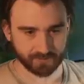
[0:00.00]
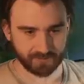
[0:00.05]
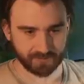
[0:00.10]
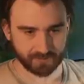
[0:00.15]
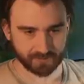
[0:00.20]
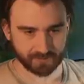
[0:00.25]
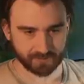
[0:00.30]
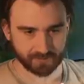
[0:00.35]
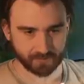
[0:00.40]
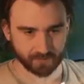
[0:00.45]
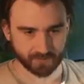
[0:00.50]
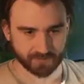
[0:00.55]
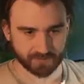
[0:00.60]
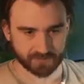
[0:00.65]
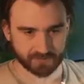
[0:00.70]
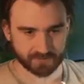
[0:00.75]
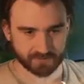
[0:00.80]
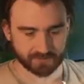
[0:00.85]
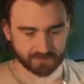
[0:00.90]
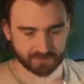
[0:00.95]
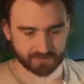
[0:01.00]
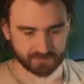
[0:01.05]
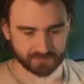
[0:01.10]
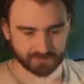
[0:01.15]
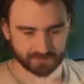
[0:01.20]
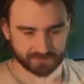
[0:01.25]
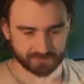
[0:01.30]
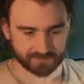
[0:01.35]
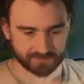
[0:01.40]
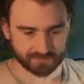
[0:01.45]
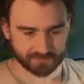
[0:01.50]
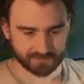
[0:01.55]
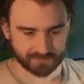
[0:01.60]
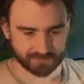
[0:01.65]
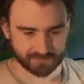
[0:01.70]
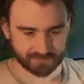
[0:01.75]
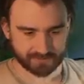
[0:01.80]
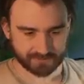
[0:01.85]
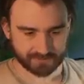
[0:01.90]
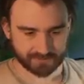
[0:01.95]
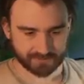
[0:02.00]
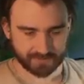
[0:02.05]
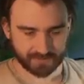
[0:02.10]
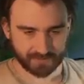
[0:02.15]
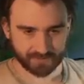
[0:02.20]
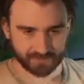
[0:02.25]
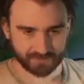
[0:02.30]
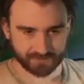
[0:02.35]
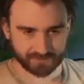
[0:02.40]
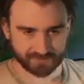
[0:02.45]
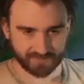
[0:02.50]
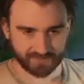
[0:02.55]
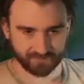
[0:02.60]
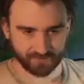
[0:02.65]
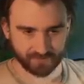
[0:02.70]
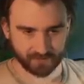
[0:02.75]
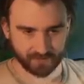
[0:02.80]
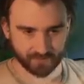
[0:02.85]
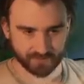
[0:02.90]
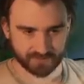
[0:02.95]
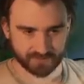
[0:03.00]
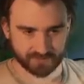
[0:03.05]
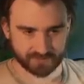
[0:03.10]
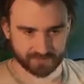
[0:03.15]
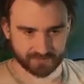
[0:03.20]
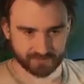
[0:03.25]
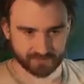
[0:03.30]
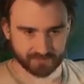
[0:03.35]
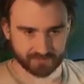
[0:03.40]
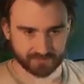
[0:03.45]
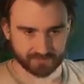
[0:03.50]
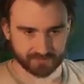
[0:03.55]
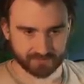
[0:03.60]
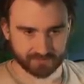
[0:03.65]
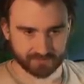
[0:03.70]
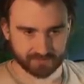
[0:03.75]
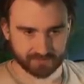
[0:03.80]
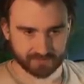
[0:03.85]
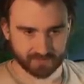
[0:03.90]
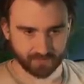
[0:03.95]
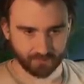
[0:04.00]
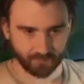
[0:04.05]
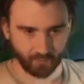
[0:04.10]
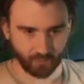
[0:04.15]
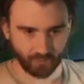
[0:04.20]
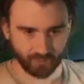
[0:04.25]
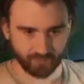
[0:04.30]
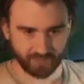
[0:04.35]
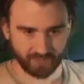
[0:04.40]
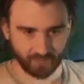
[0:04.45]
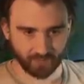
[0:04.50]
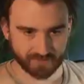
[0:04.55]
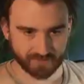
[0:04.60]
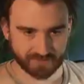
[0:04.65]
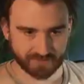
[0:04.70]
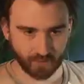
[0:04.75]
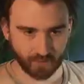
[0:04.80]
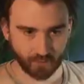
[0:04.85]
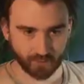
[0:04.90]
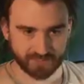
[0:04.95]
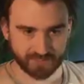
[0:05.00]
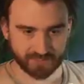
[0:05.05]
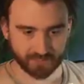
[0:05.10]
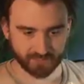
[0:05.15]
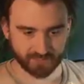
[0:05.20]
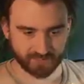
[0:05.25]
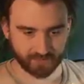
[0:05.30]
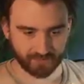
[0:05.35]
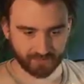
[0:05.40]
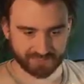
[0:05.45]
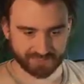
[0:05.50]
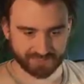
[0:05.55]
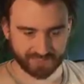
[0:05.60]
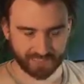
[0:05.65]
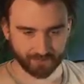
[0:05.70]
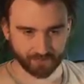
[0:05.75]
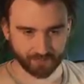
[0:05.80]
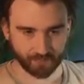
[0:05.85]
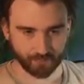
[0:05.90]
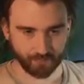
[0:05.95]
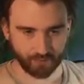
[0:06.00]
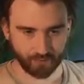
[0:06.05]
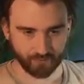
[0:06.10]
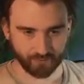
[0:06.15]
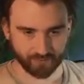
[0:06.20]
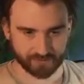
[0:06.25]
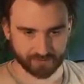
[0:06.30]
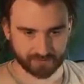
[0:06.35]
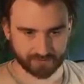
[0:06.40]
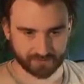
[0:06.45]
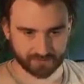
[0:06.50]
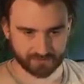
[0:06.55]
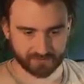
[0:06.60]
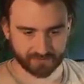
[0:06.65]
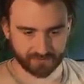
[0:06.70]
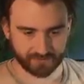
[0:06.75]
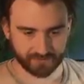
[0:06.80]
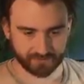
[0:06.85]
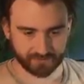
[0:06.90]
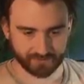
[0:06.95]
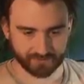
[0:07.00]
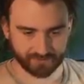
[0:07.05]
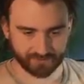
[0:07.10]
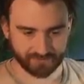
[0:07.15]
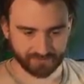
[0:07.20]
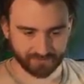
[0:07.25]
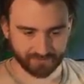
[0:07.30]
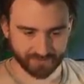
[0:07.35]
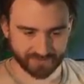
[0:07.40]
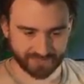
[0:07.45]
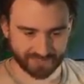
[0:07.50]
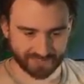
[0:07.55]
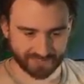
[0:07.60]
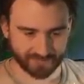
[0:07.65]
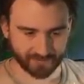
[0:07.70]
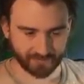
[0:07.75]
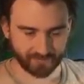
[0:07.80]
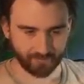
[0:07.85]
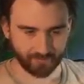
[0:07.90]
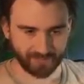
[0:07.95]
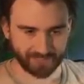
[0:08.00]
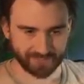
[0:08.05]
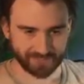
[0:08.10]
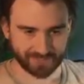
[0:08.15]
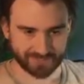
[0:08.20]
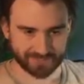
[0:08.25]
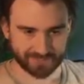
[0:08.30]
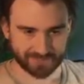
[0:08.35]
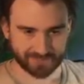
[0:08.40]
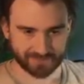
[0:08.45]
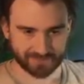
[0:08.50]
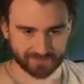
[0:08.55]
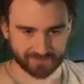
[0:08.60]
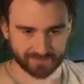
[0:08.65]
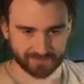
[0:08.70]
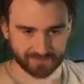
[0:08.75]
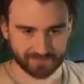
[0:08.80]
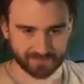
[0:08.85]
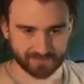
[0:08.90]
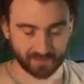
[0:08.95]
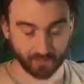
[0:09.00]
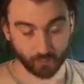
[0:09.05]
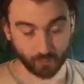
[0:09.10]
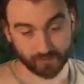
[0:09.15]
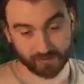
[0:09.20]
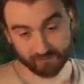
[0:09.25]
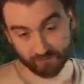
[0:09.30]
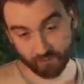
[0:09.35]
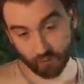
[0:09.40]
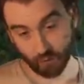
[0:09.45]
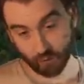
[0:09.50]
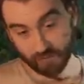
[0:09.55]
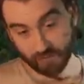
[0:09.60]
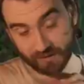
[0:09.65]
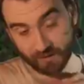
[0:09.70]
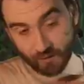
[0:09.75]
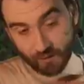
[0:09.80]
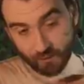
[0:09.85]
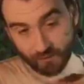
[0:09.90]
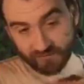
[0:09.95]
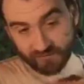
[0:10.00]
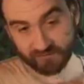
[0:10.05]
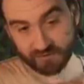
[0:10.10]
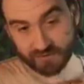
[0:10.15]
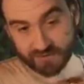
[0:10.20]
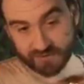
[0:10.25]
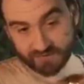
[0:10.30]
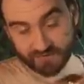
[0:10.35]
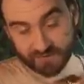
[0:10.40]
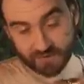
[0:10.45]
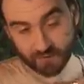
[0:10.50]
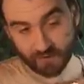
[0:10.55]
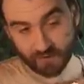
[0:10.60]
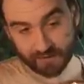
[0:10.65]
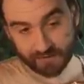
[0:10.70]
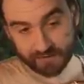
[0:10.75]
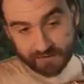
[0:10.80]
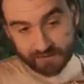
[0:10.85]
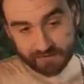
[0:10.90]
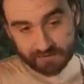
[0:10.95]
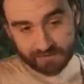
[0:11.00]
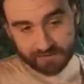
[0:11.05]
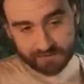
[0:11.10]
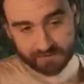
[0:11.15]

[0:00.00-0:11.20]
That was. That definitely was. Problem now is, oh, this comes into play tapped. Oh, perfect. Because I was like, gonna play this. I wouldn't have drawn my card, would I just have scribed it?